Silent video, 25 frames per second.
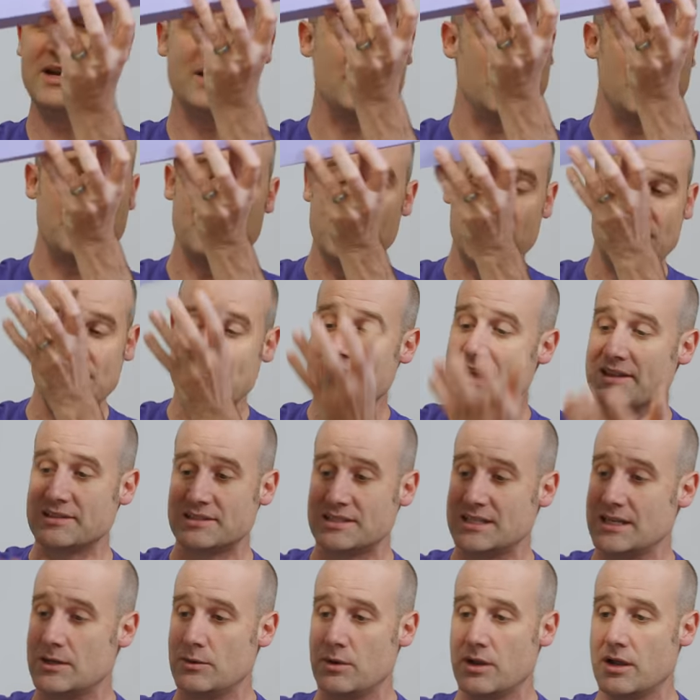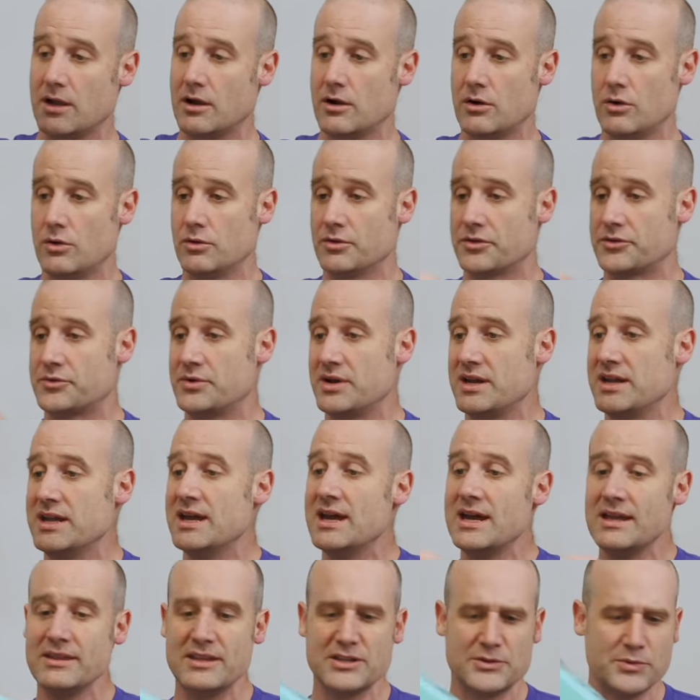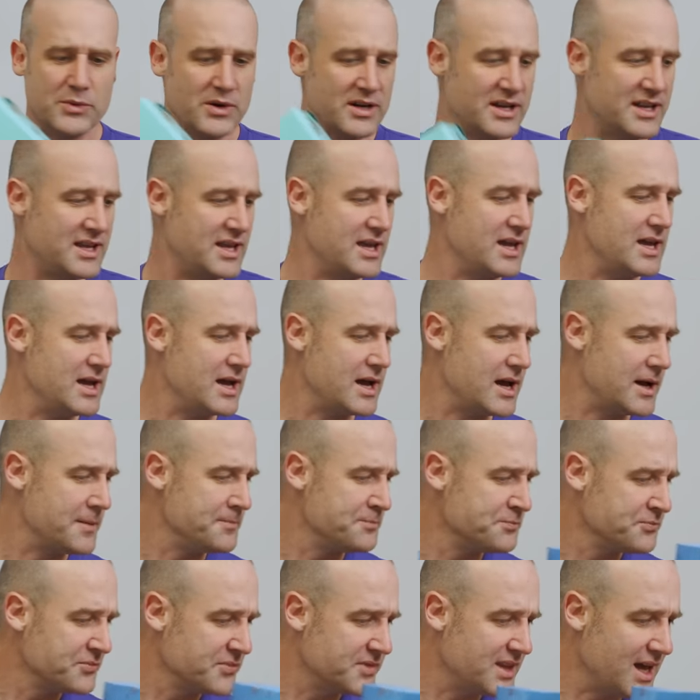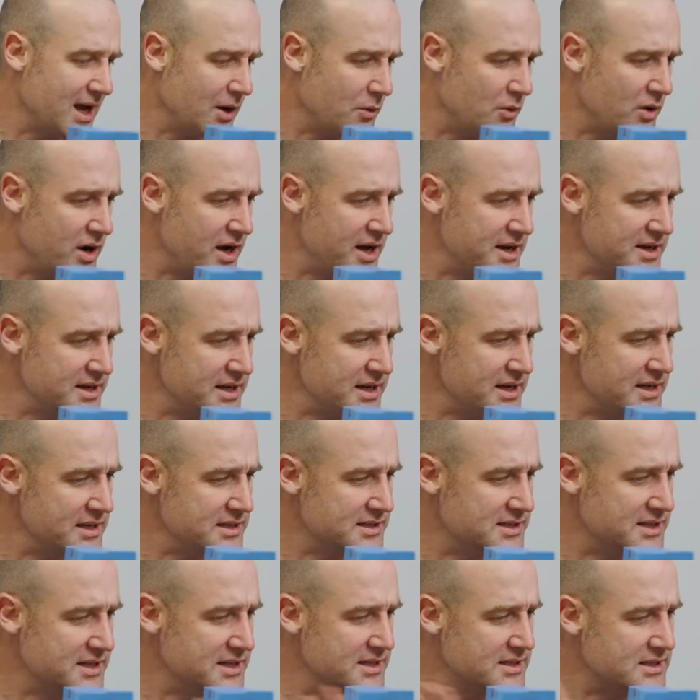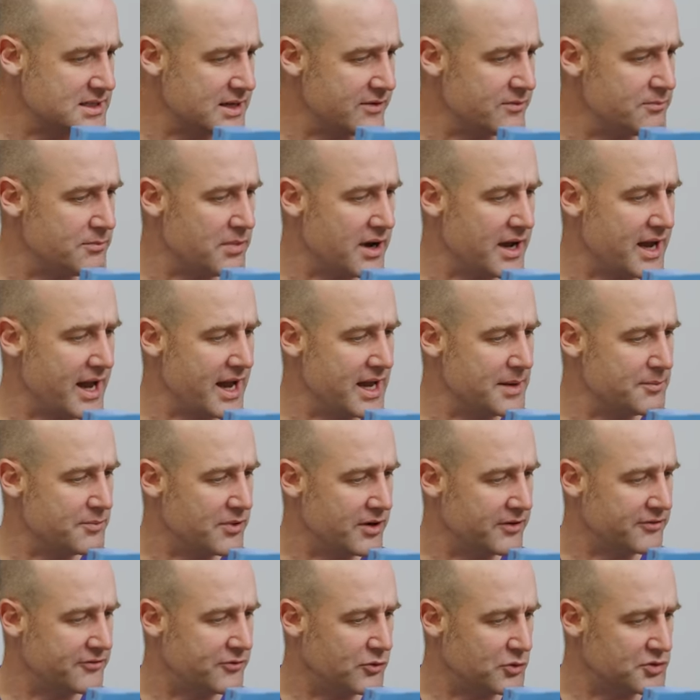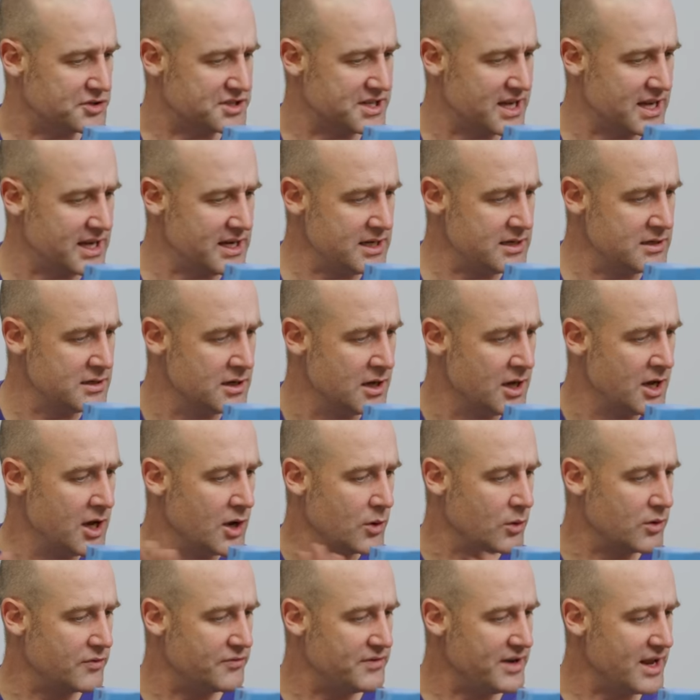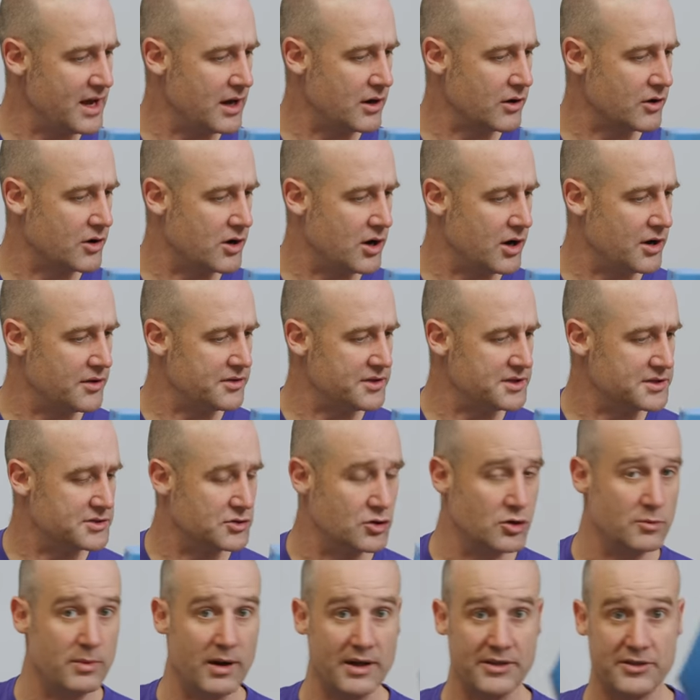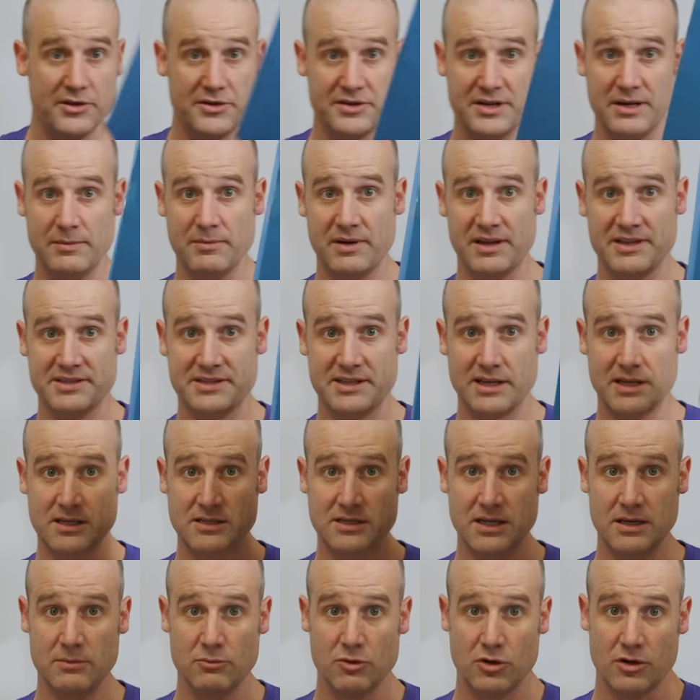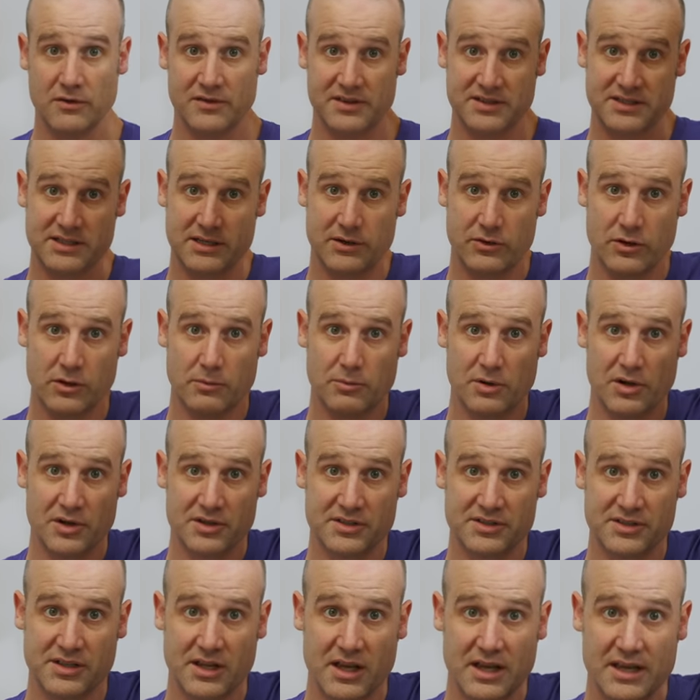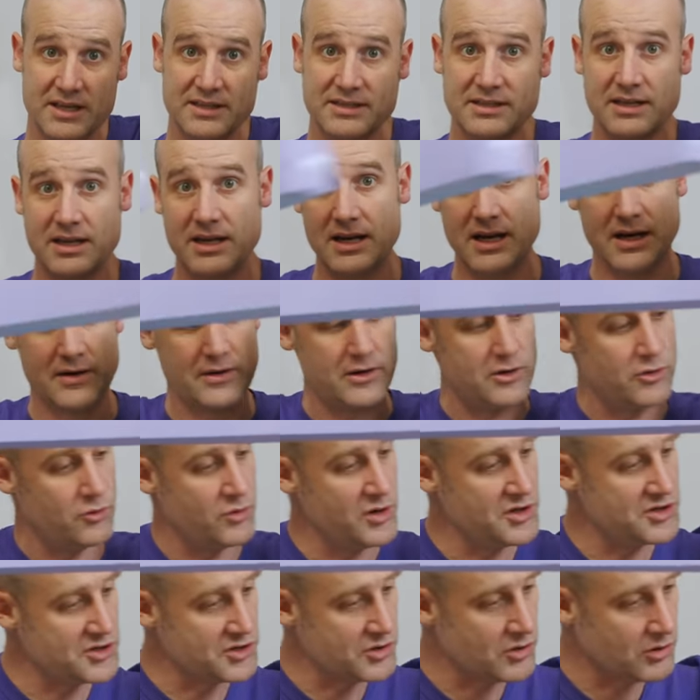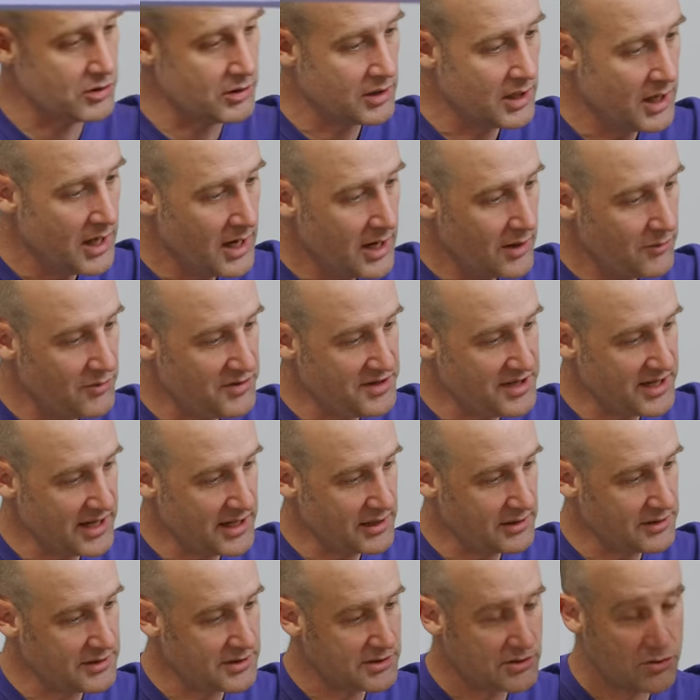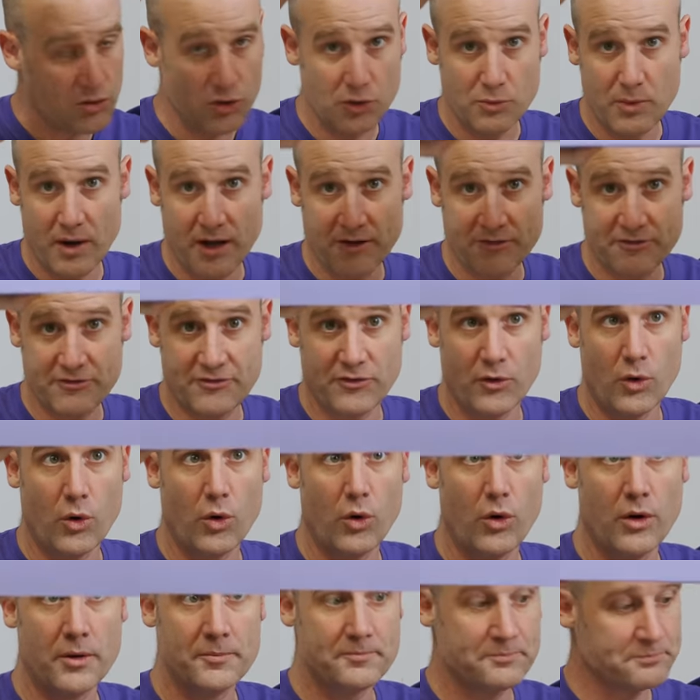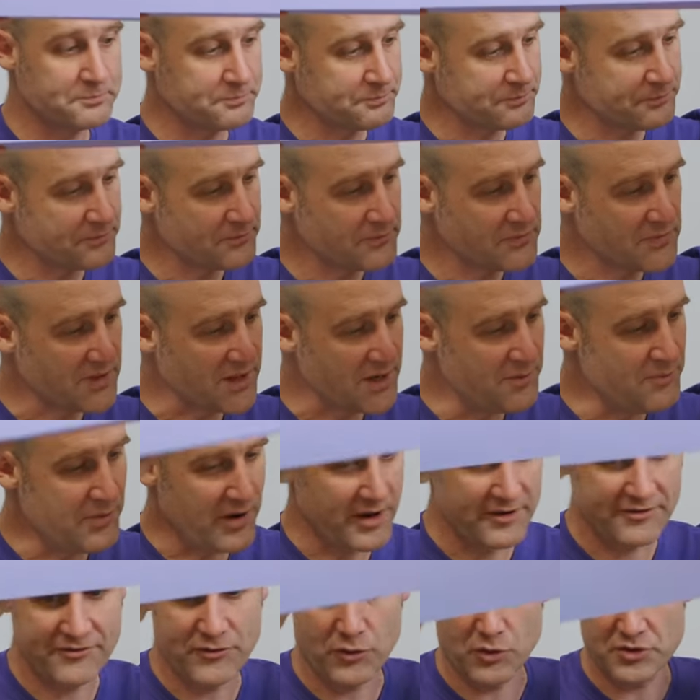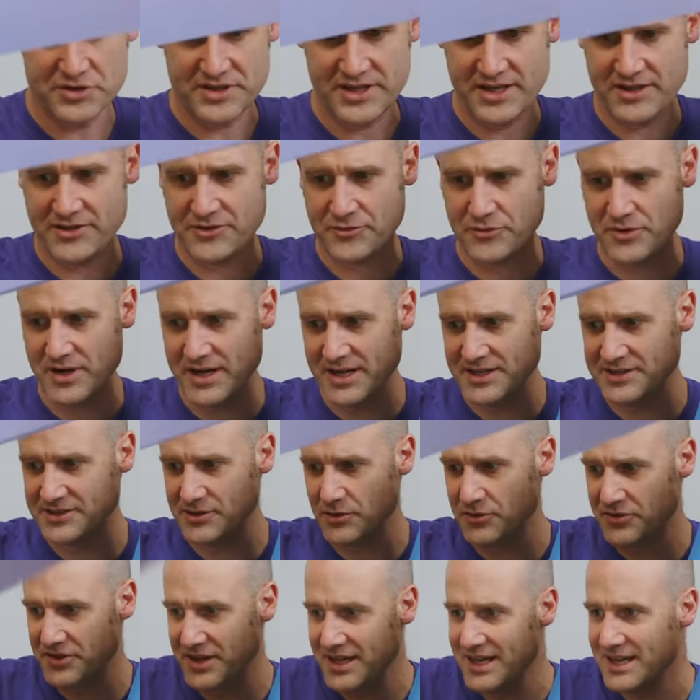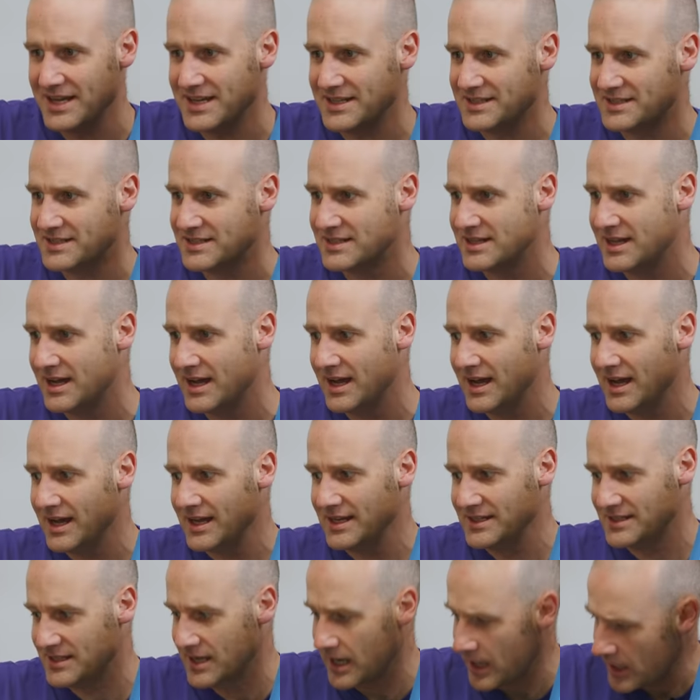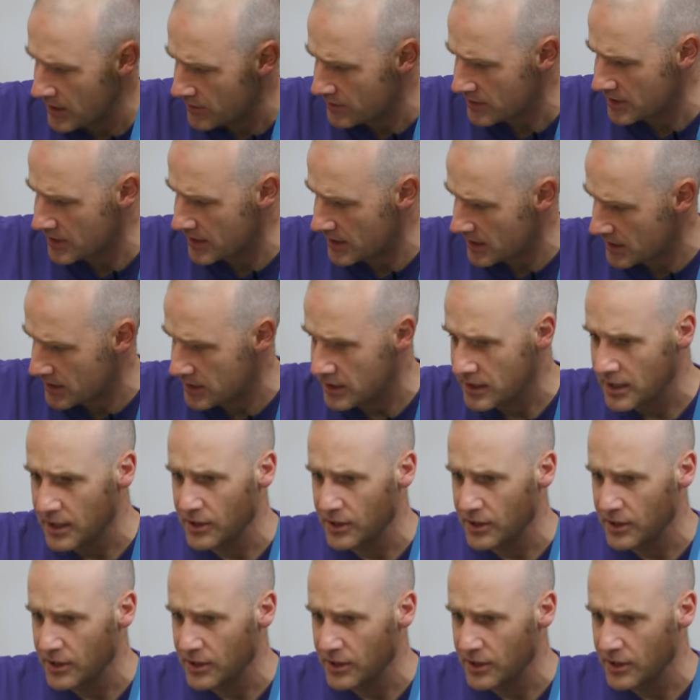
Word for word: anyway, we can now see we got all three. This one here, that one is the 7 by 8 by 14. We've now got the 2 by 13 by 16, more of a cereal box size, and our original ridiculous 2 by 4 by 43. And so this is currently